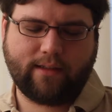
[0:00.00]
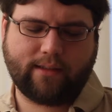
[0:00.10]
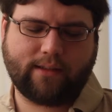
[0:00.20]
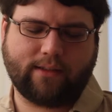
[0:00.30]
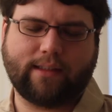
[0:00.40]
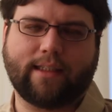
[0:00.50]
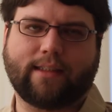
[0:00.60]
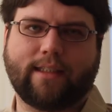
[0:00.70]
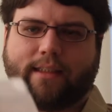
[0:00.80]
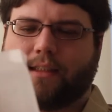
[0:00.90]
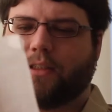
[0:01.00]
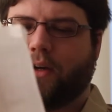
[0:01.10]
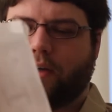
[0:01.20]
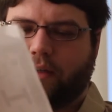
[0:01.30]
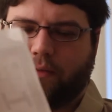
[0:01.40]
such as this
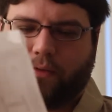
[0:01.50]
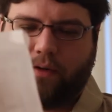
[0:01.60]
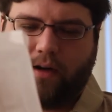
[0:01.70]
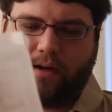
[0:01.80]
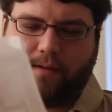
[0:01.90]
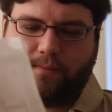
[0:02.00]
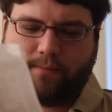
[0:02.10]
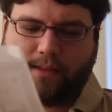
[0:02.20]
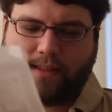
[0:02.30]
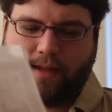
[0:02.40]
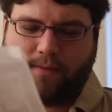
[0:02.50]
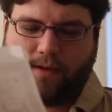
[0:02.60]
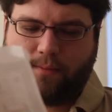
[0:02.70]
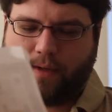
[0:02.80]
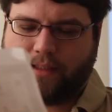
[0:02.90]
chart from
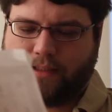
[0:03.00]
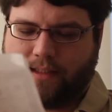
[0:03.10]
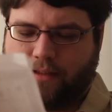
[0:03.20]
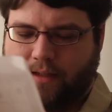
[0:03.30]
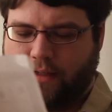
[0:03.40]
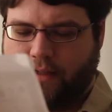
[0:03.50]
Stephen Weston